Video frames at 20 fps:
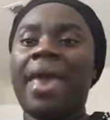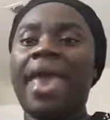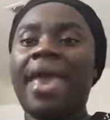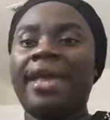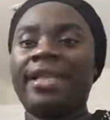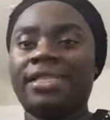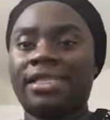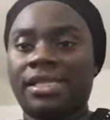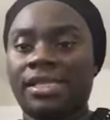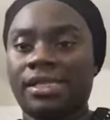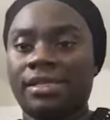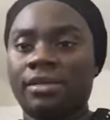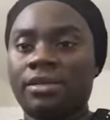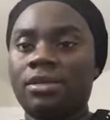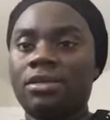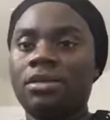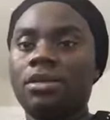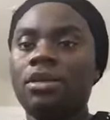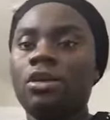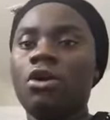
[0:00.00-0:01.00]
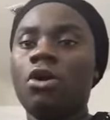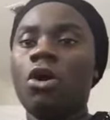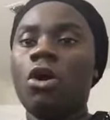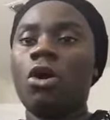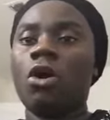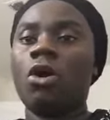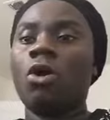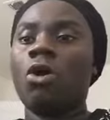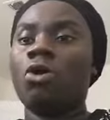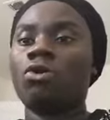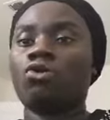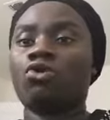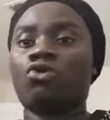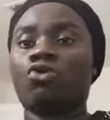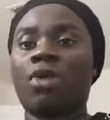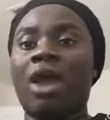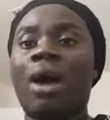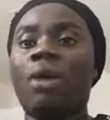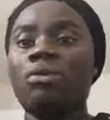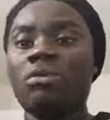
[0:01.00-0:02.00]
pants or
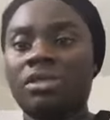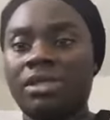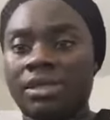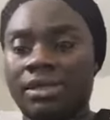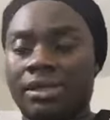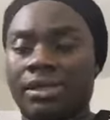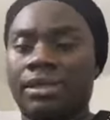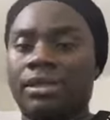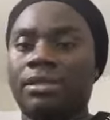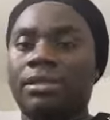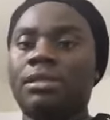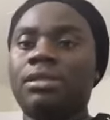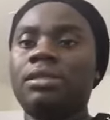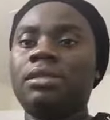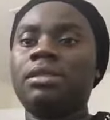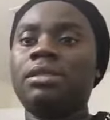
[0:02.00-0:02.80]
trousers,